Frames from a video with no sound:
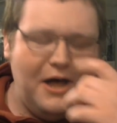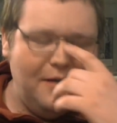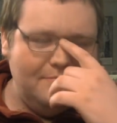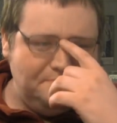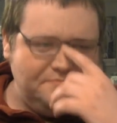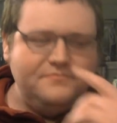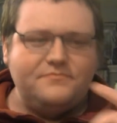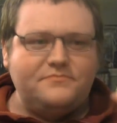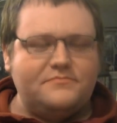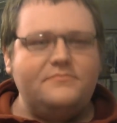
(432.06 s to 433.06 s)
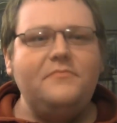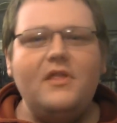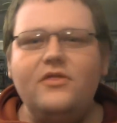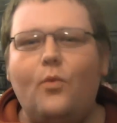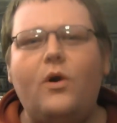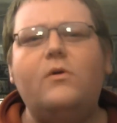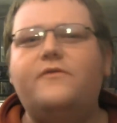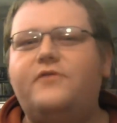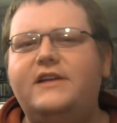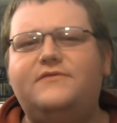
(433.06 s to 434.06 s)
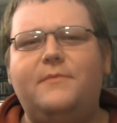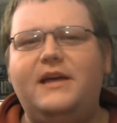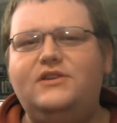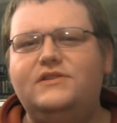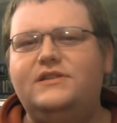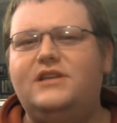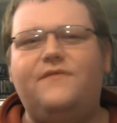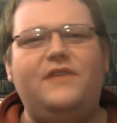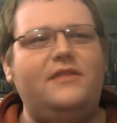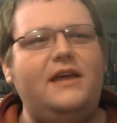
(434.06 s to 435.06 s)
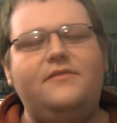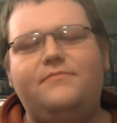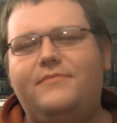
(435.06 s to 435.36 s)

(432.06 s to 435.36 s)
um, the werewolf transformations and stuff that they,